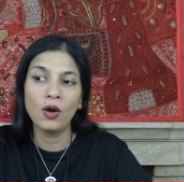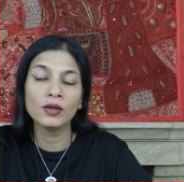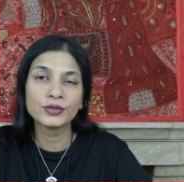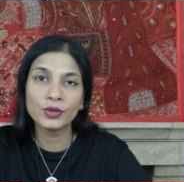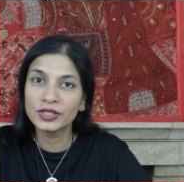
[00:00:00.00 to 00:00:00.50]

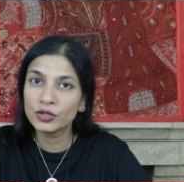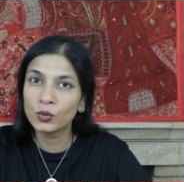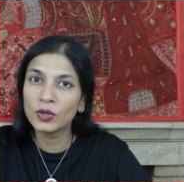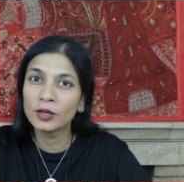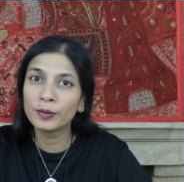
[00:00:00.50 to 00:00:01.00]
Also at
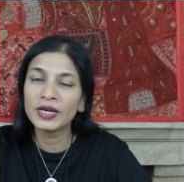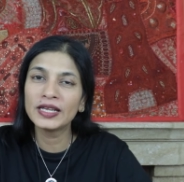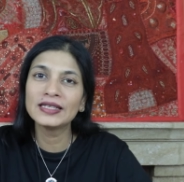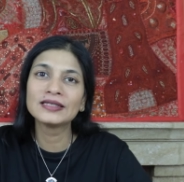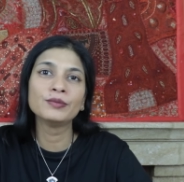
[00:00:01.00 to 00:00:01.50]
your
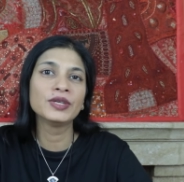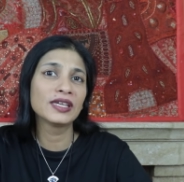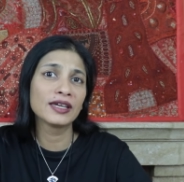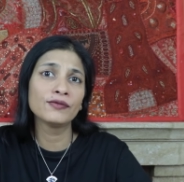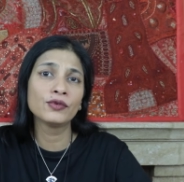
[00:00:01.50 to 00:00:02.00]
workplace, be
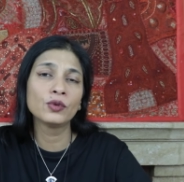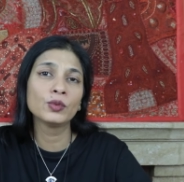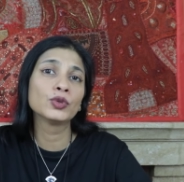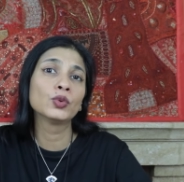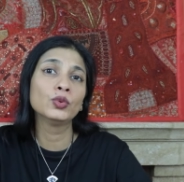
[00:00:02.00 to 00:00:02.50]
careful
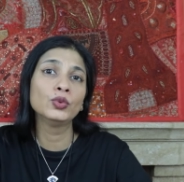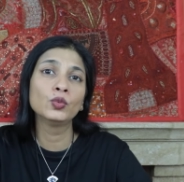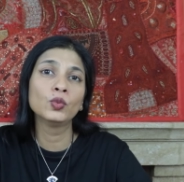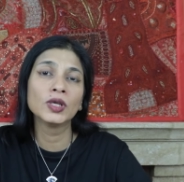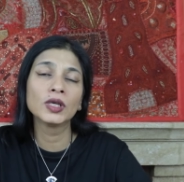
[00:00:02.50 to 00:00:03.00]
with who
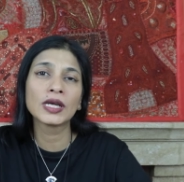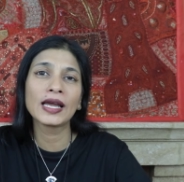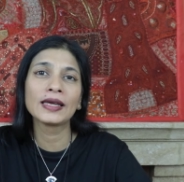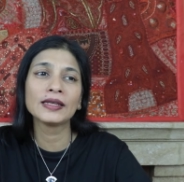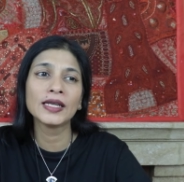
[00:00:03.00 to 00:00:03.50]
you work
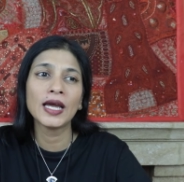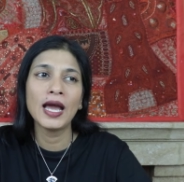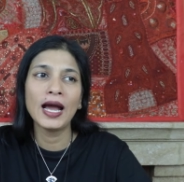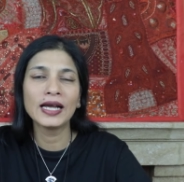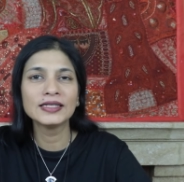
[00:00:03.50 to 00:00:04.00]
and
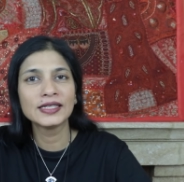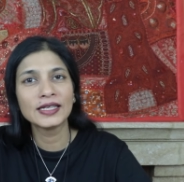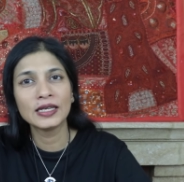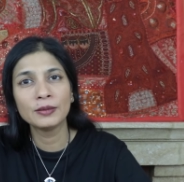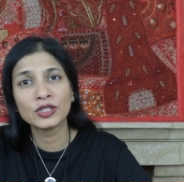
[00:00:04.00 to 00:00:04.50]
I see
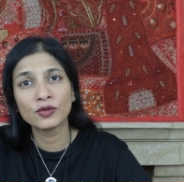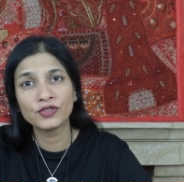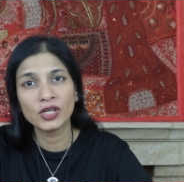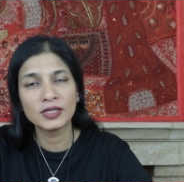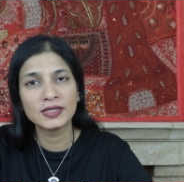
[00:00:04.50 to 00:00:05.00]
an element
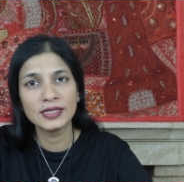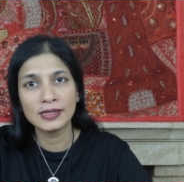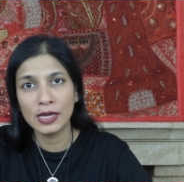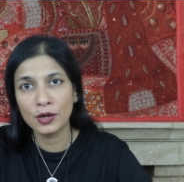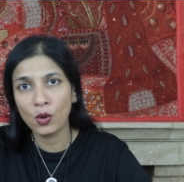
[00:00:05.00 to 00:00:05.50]
of jealousy
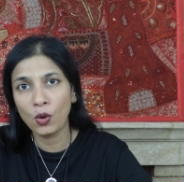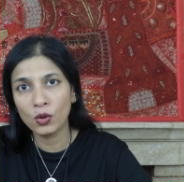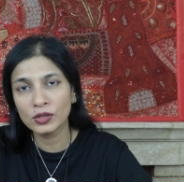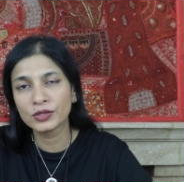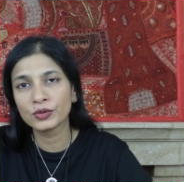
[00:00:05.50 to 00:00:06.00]
there
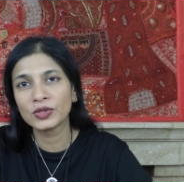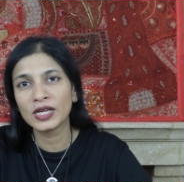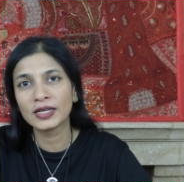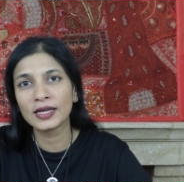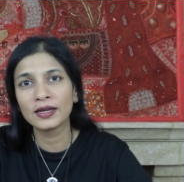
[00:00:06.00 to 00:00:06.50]
also
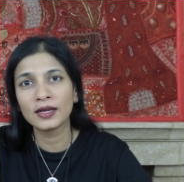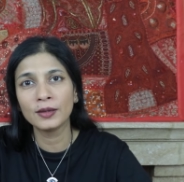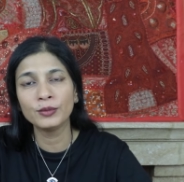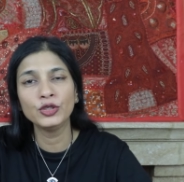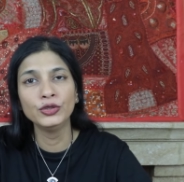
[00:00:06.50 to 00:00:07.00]
that can
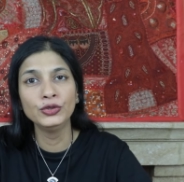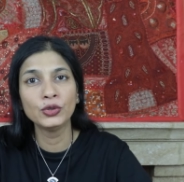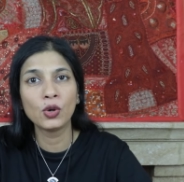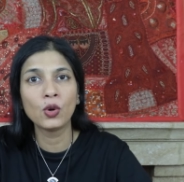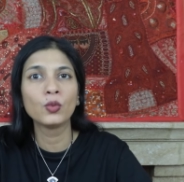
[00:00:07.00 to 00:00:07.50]
come
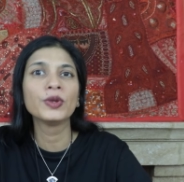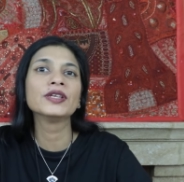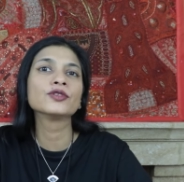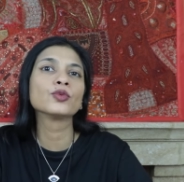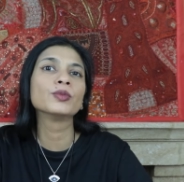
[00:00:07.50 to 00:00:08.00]
your
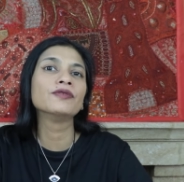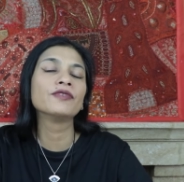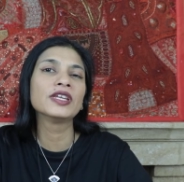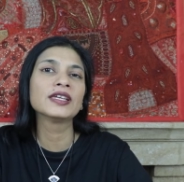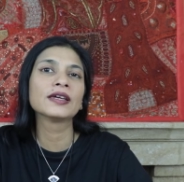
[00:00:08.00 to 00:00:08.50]
way. So be
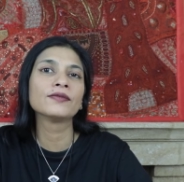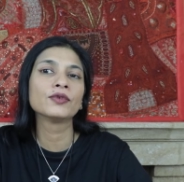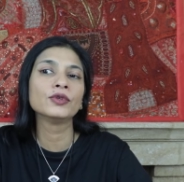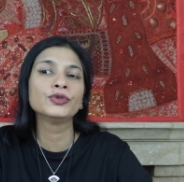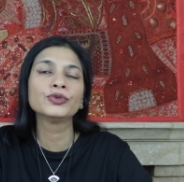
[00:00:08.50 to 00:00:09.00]
very
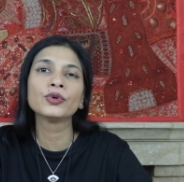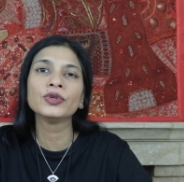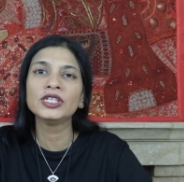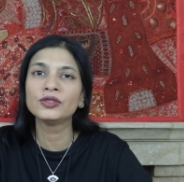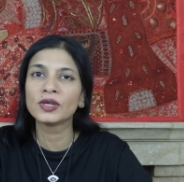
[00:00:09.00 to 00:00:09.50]
careful. You
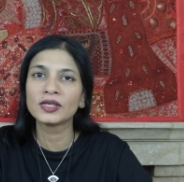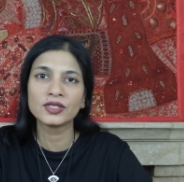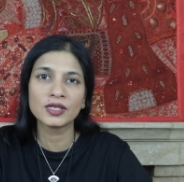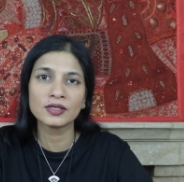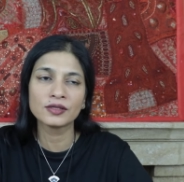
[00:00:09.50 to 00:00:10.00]
don't need to
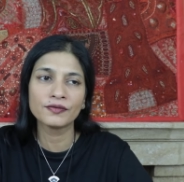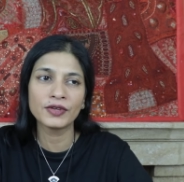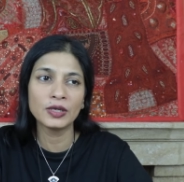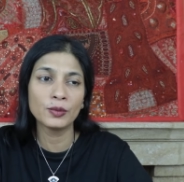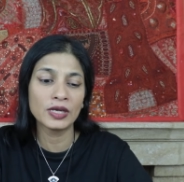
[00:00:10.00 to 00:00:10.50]
get jealous
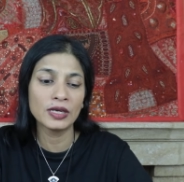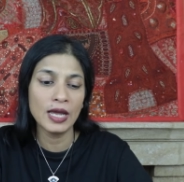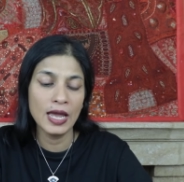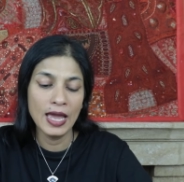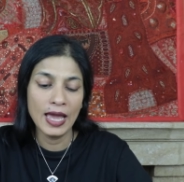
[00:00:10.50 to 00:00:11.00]
of anyone
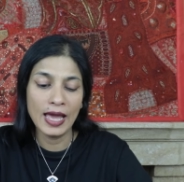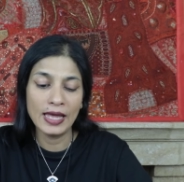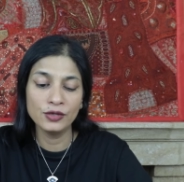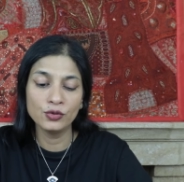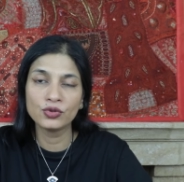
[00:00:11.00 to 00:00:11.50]

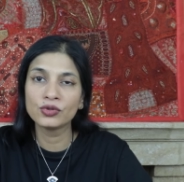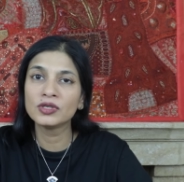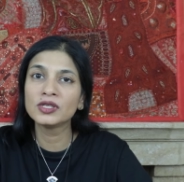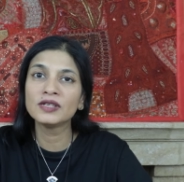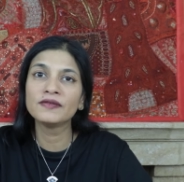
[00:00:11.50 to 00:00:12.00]
and you
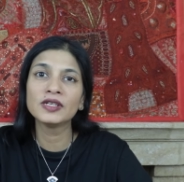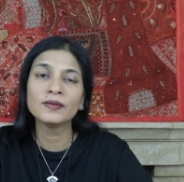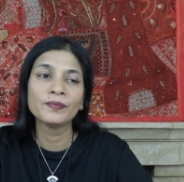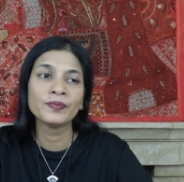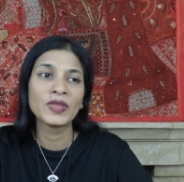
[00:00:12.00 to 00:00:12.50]
shouldn't
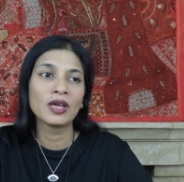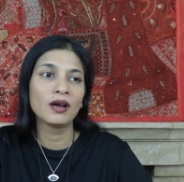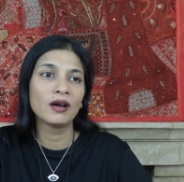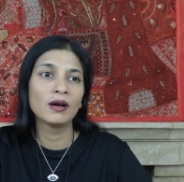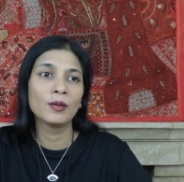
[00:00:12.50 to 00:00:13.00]
even
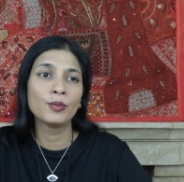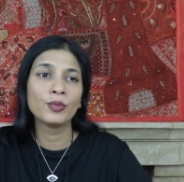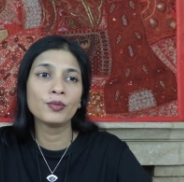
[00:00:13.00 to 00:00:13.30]
uh,